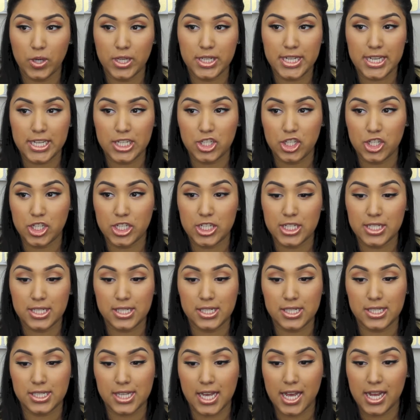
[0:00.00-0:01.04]
one day she just
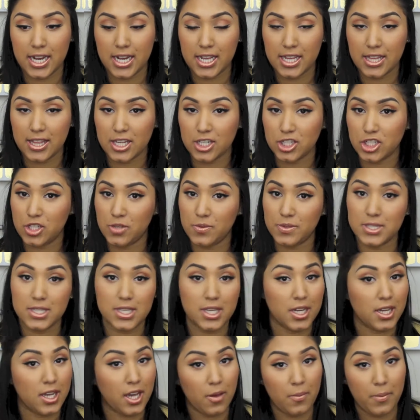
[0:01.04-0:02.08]
decided that she was
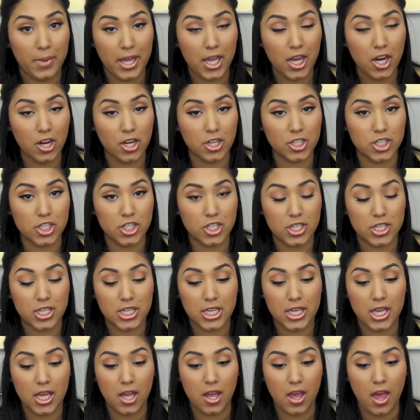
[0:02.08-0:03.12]
going to cut my hair.
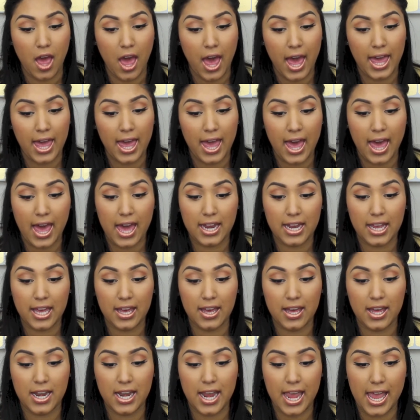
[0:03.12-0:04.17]
She I had
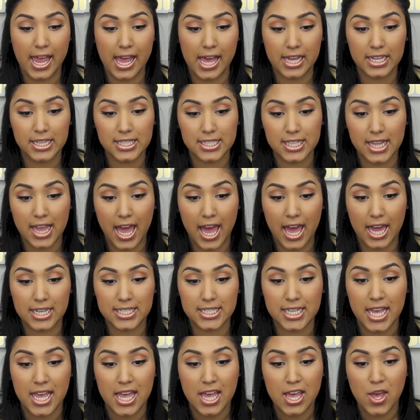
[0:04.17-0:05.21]
an aunt
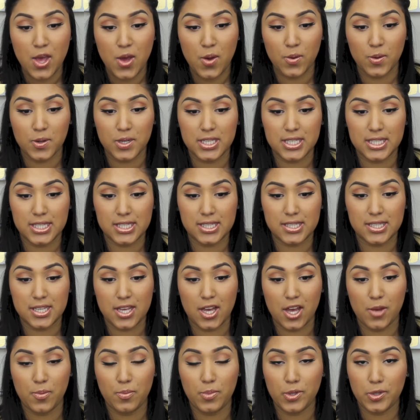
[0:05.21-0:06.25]
that was
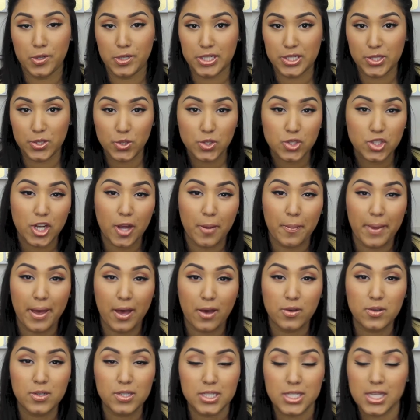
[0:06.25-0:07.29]
a beauty school
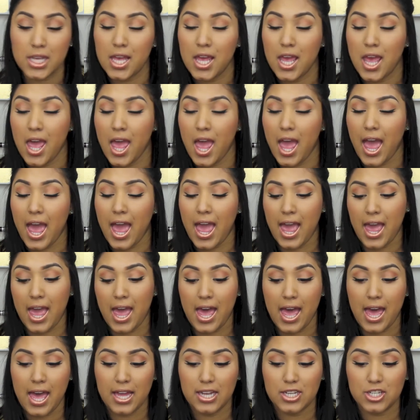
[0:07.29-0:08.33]
dropout
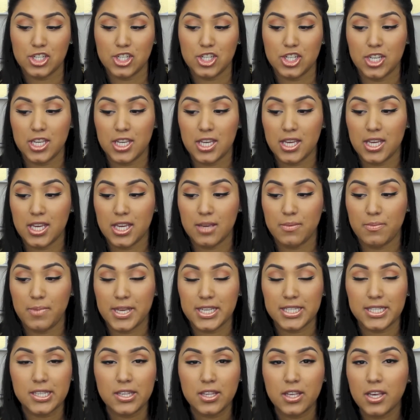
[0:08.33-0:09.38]
and she
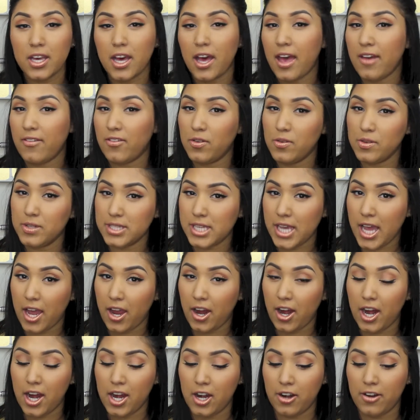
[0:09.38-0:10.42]
basically cut everyone's
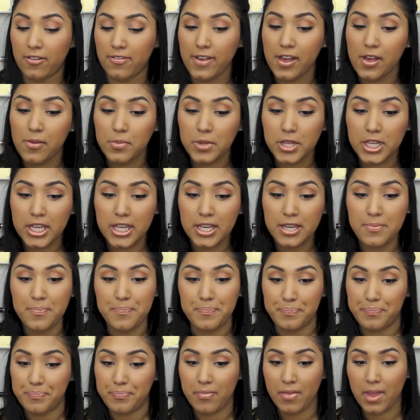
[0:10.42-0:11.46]
hair in our family
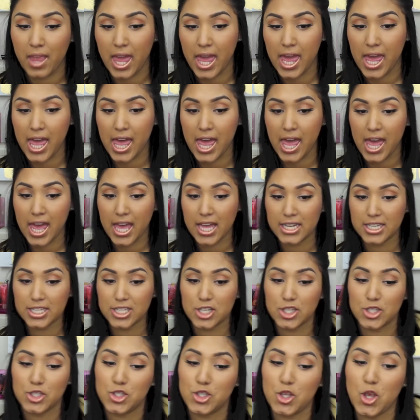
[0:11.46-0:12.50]
and
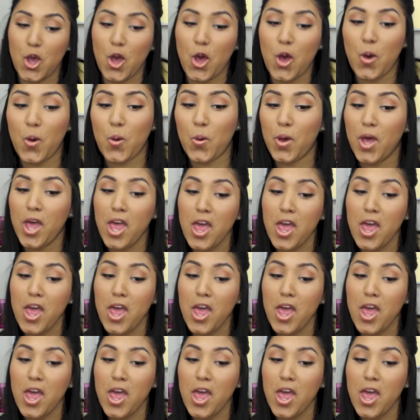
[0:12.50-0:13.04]
so